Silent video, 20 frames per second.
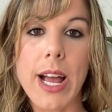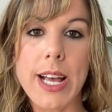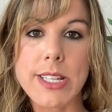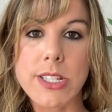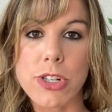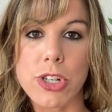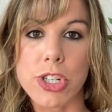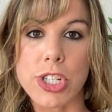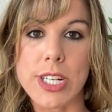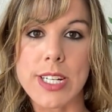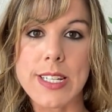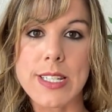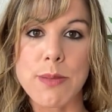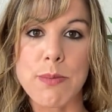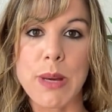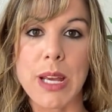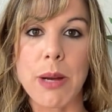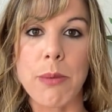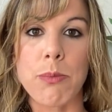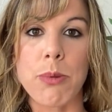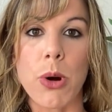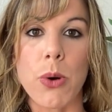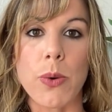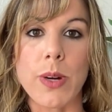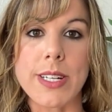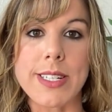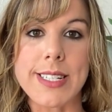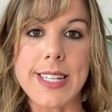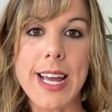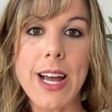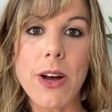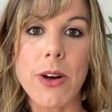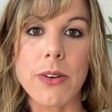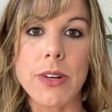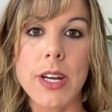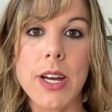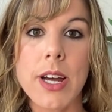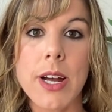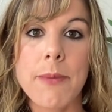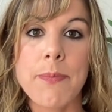estrogen is being broken
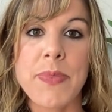down